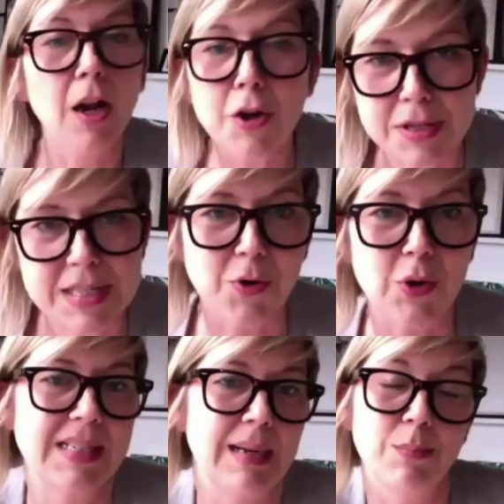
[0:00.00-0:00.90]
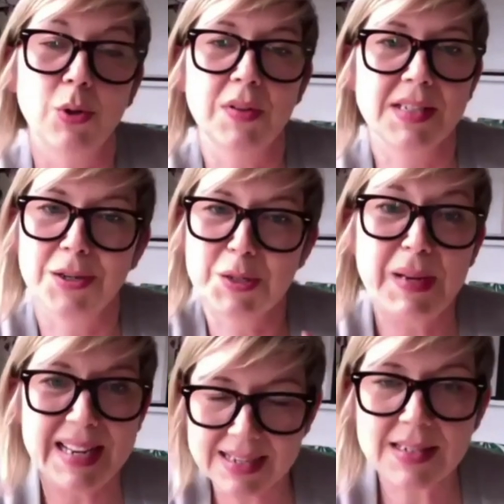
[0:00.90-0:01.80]
clothes, for example, there's going to be
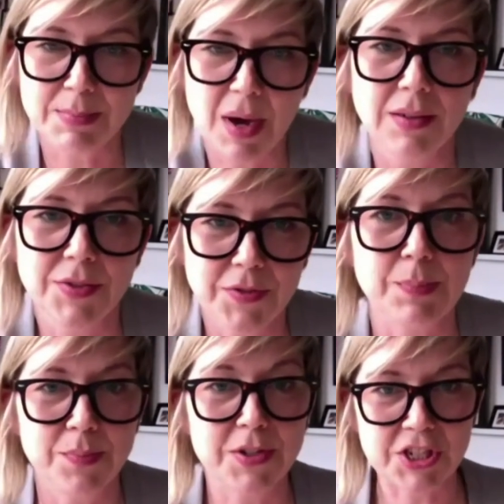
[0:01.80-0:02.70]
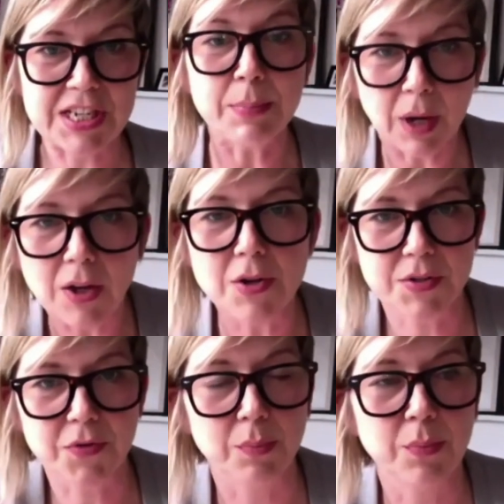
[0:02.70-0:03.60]
less demand for cheap
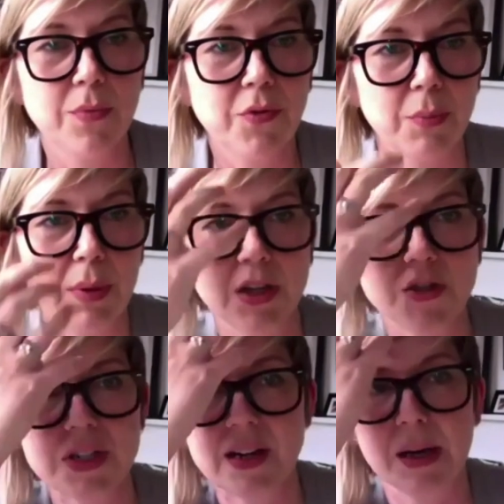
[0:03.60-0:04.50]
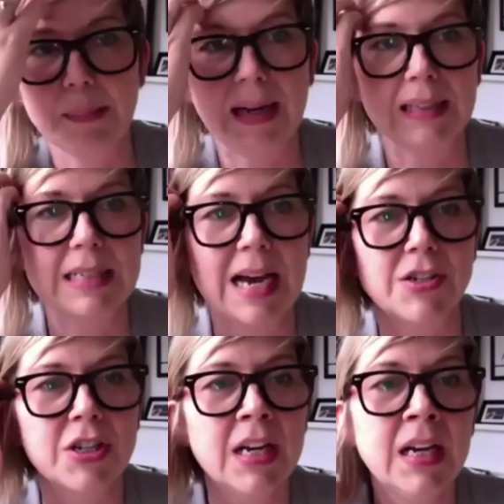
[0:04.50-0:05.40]
clothes from countries like
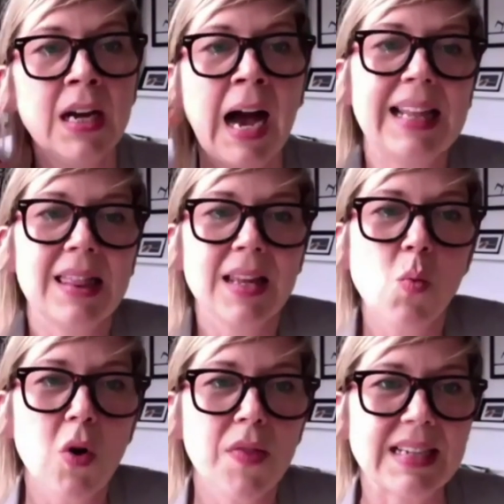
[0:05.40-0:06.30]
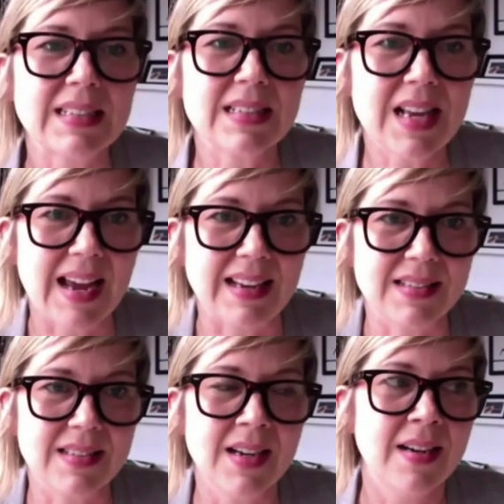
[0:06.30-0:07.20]
Bangladesh. And I think what that
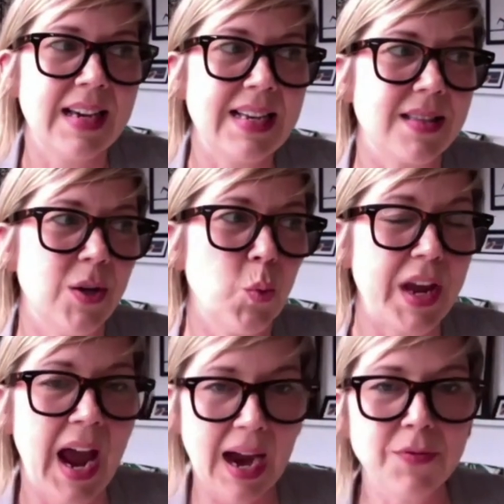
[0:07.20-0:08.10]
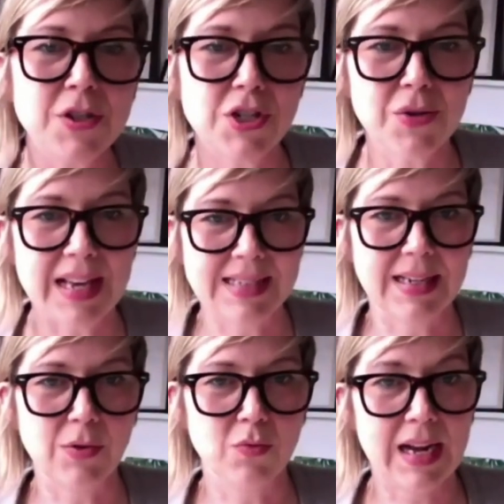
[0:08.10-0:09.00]
says is that we have to do this
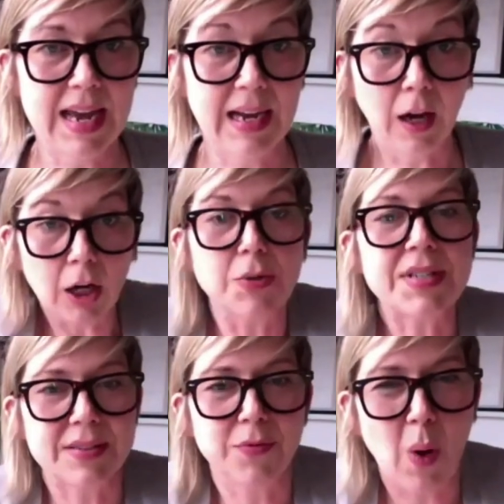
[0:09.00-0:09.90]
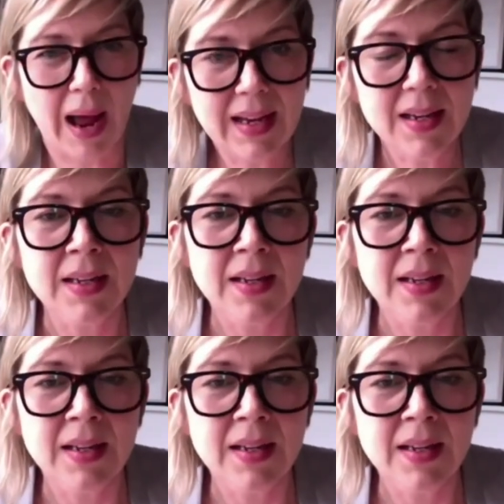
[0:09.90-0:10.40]
in a really inclusive way.